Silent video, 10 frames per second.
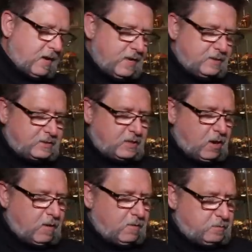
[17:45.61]
it's
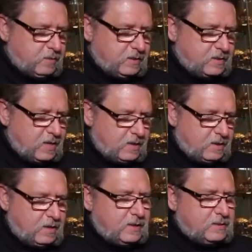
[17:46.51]
curved, but it's
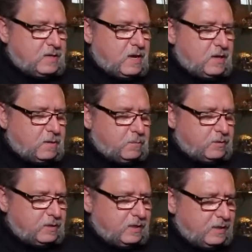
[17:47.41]
not, it's not
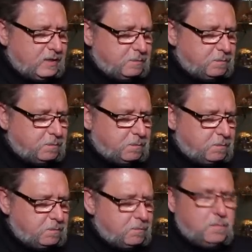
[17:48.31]
completely
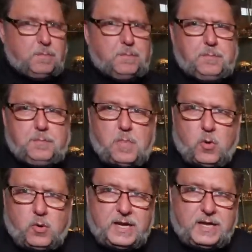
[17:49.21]

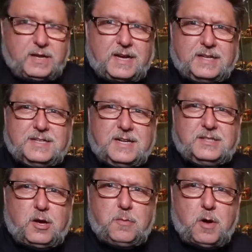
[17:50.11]
bowly. Like it's not
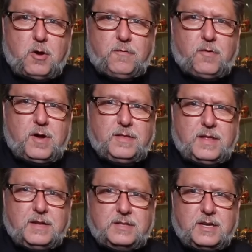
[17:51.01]
so bow front
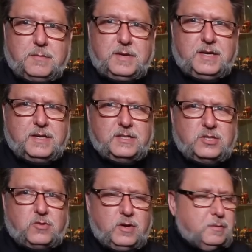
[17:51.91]
that it's going to be
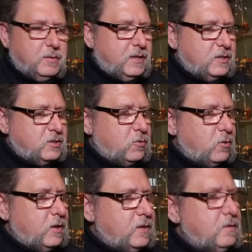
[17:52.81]
extremely
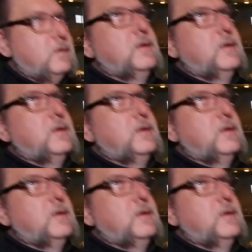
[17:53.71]
distorted.